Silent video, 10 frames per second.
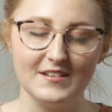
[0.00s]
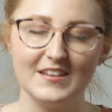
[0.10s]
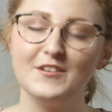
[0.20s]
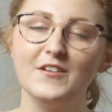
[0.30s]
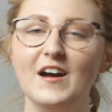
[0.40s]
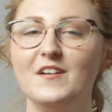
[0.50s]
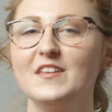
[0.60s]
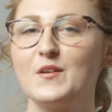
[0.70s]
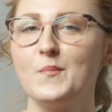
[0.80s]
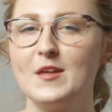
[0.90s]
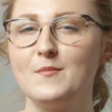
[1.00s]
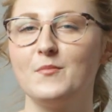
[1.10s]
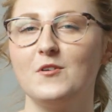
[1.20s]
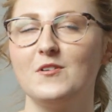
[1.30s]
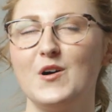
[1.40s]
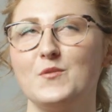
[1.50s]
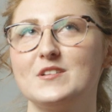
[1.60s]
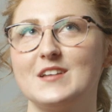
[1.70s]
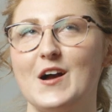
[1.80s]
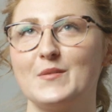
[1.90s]
You know how like people
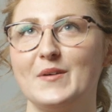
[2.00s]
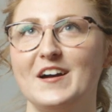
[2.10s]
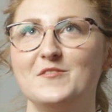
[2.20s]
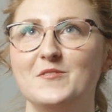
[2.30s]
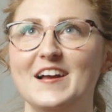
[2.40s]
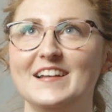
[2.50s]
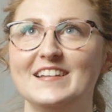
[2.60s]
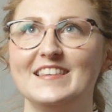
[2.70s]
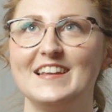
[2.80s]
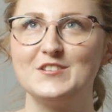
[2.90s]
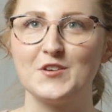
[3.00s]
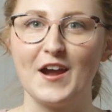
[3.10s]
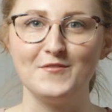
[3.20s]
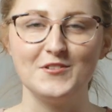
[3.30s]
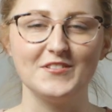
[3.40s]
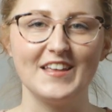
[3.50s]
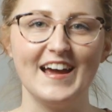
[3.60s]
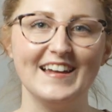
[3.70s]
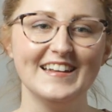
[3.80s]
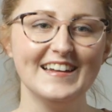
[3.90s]
always talk about when they travel
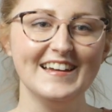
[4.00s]
that